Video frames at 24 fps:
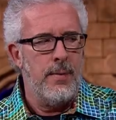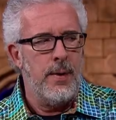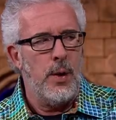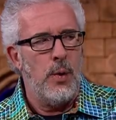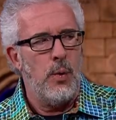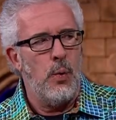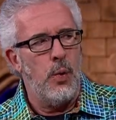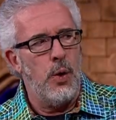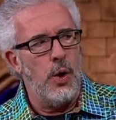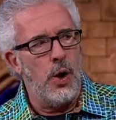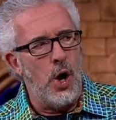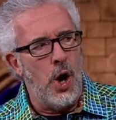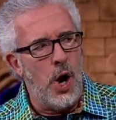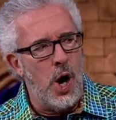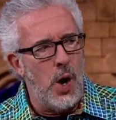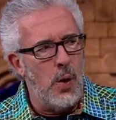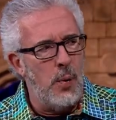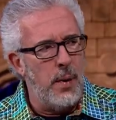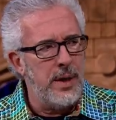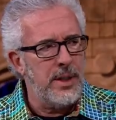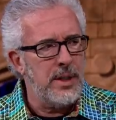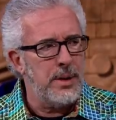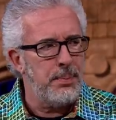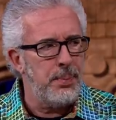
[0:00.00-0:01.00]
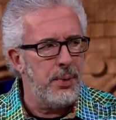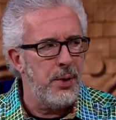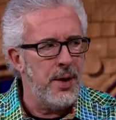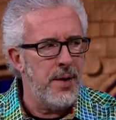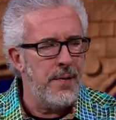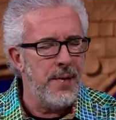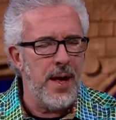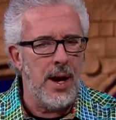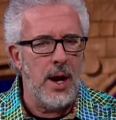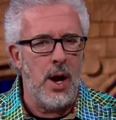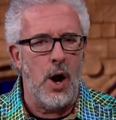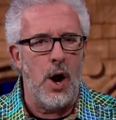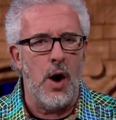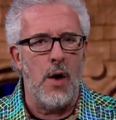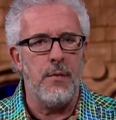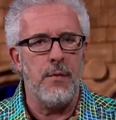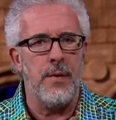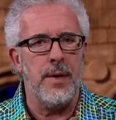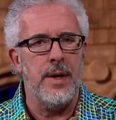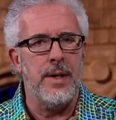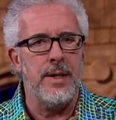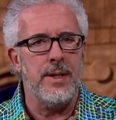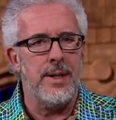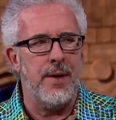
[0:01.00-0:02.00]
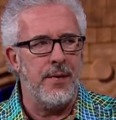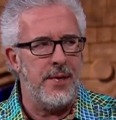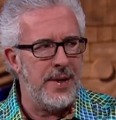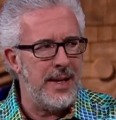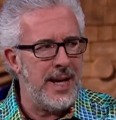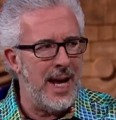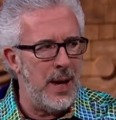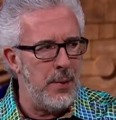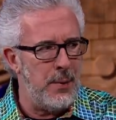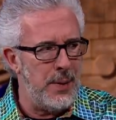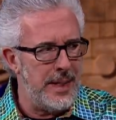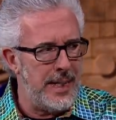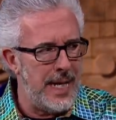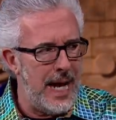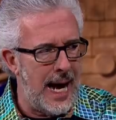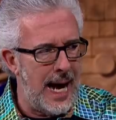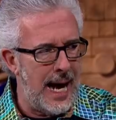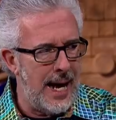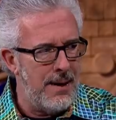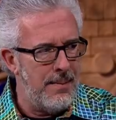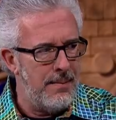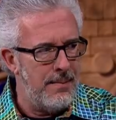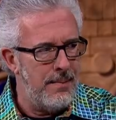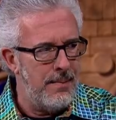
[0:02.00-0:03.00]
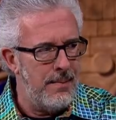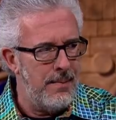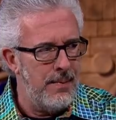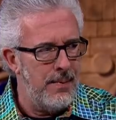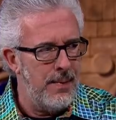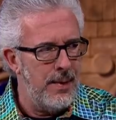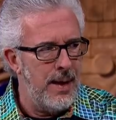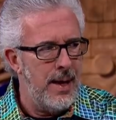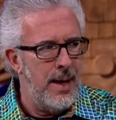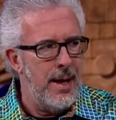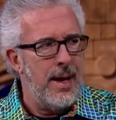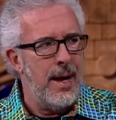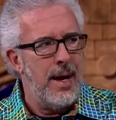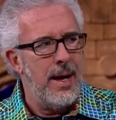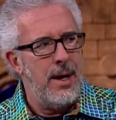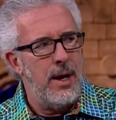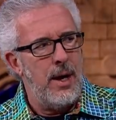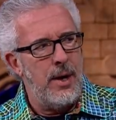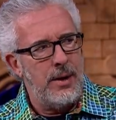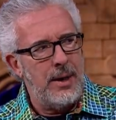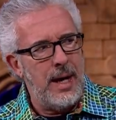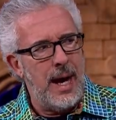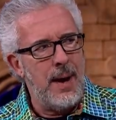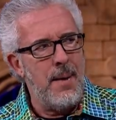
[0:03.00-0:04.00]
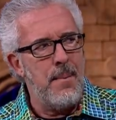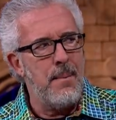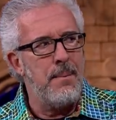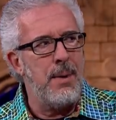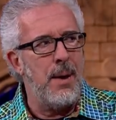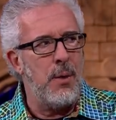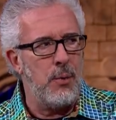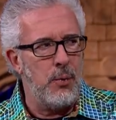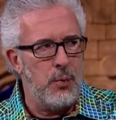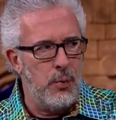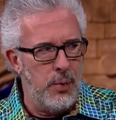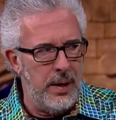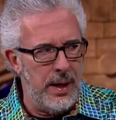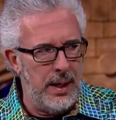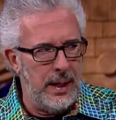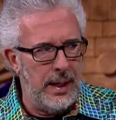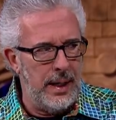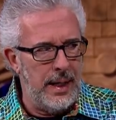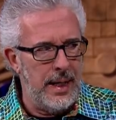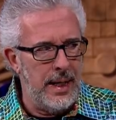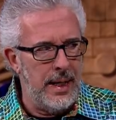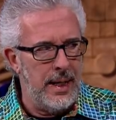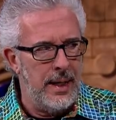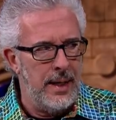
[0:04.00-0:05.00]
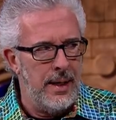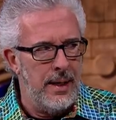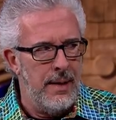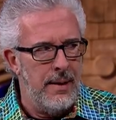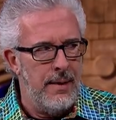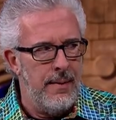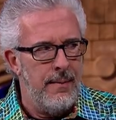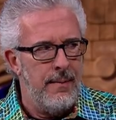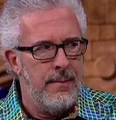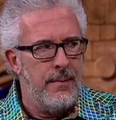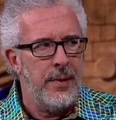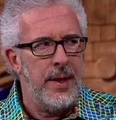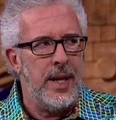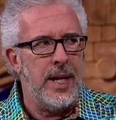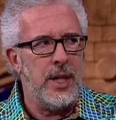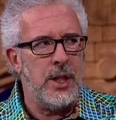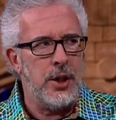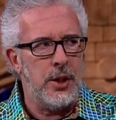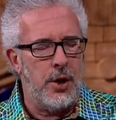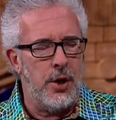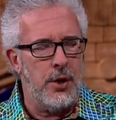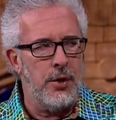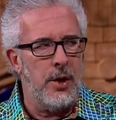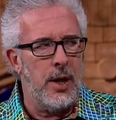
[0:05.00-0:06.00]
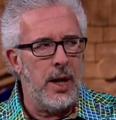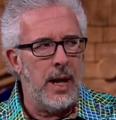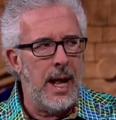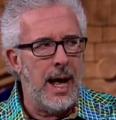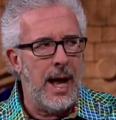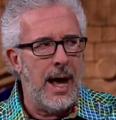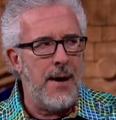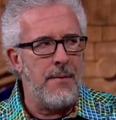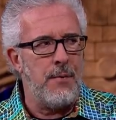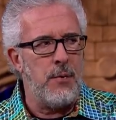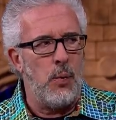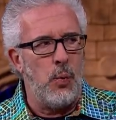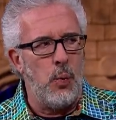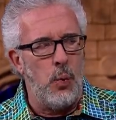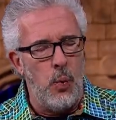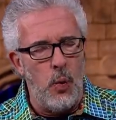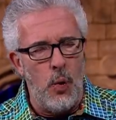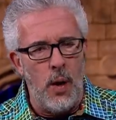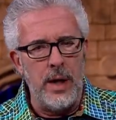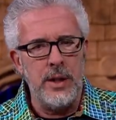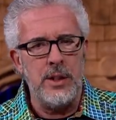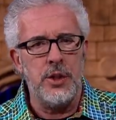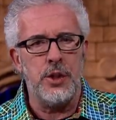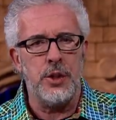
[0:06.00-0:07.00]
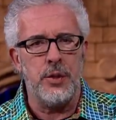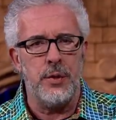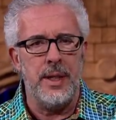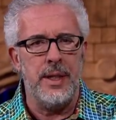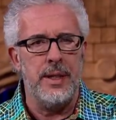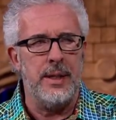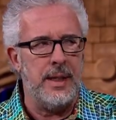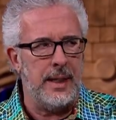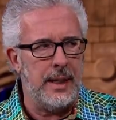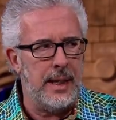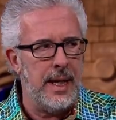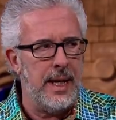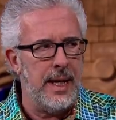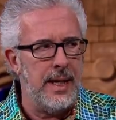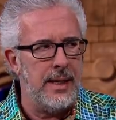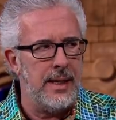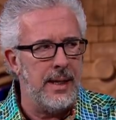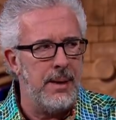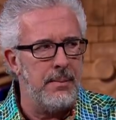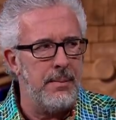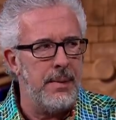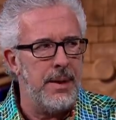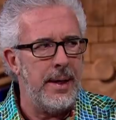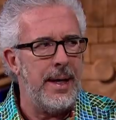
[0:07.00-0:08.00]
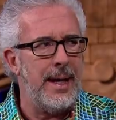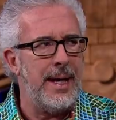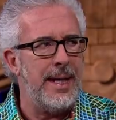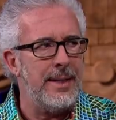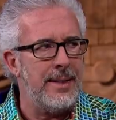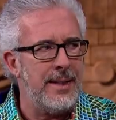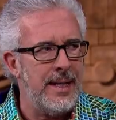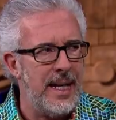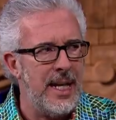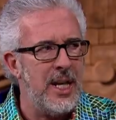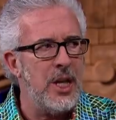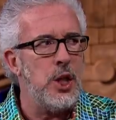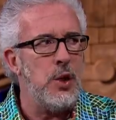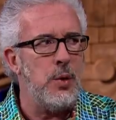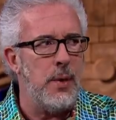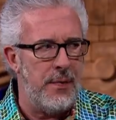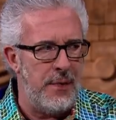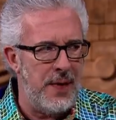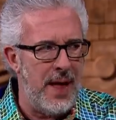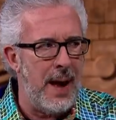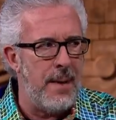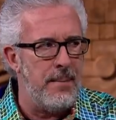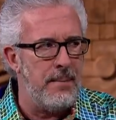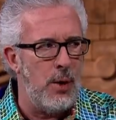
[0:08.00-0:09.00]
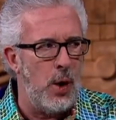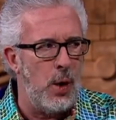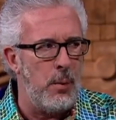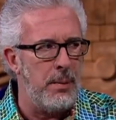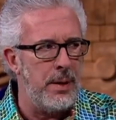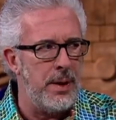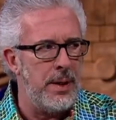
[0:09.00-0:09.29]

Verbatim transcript: we're always putting that off until the day we die. Yes. Okay, but really, eternal life, once you're in the kingdom, is in you at that moment.